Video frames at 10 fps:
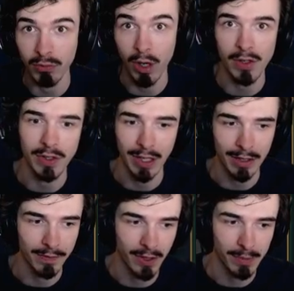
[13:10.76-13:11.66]
rush and get the
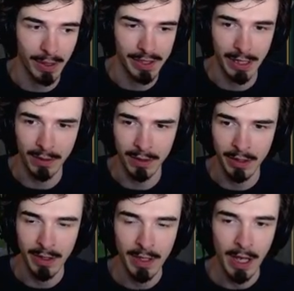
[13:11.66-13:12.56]
first blood tower.
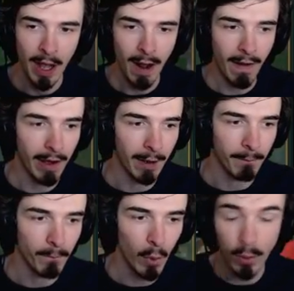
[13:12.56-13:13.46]

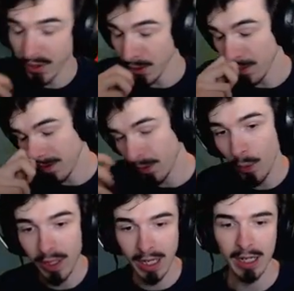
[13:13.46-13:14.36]
Also, note
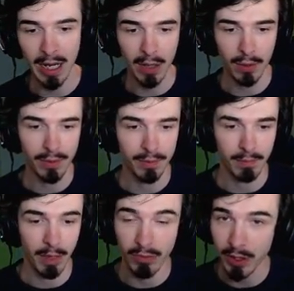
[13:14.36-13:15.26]
again how
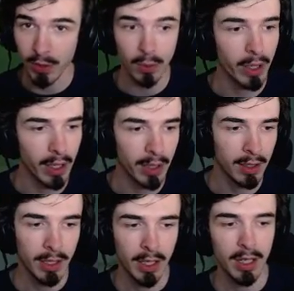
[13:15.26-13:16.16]
my recall here...
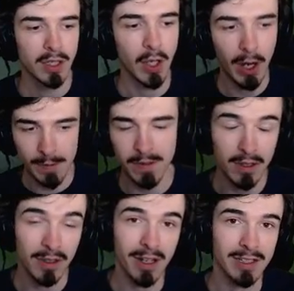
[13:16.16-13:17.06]
times very
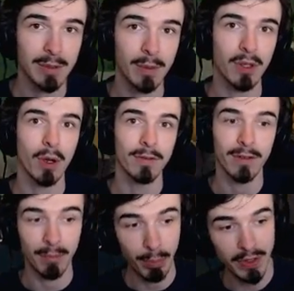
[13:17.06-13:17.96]
nicely with going for
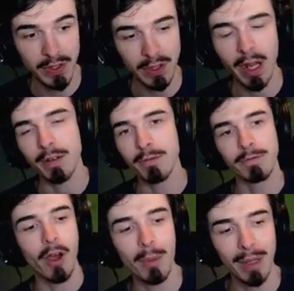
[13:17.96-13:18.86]
the bot side and
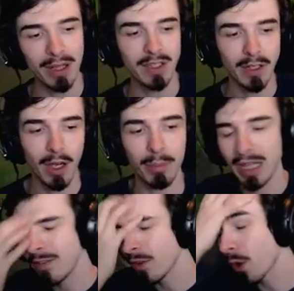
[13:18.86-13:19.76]
farming this up.
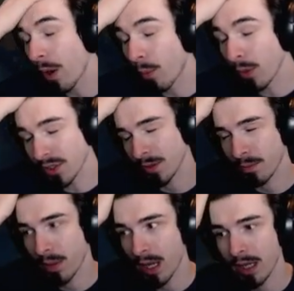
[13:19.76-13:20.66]
Even though I want to
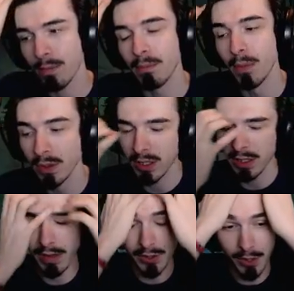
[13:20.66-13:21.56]
play mostly
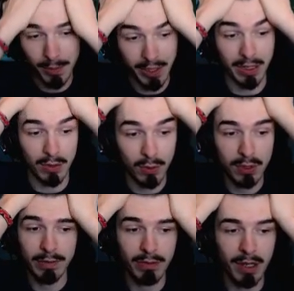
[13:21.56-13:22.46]
around top side and do
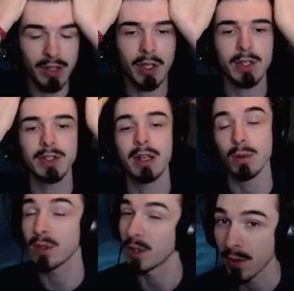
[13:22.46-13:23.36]
stuff around top side and
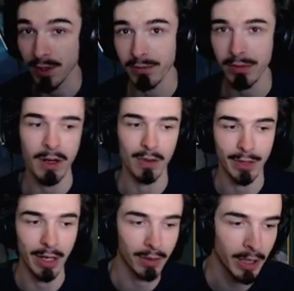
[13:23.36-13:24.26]
also use this Rift Herald
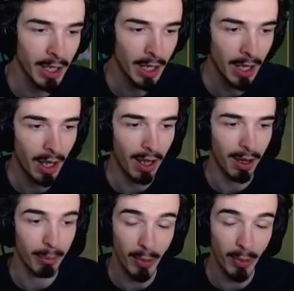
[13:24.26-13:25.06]
now, my